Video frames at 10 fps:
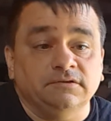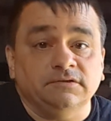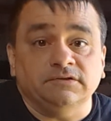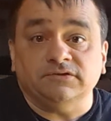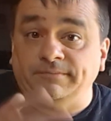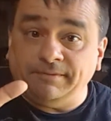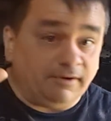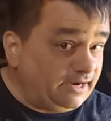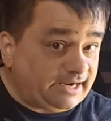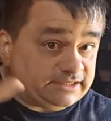So remember,
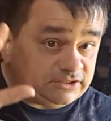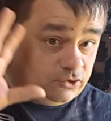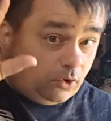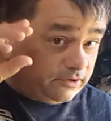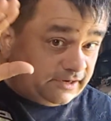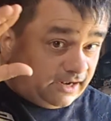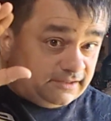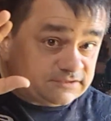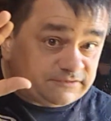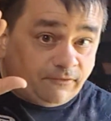I got the $200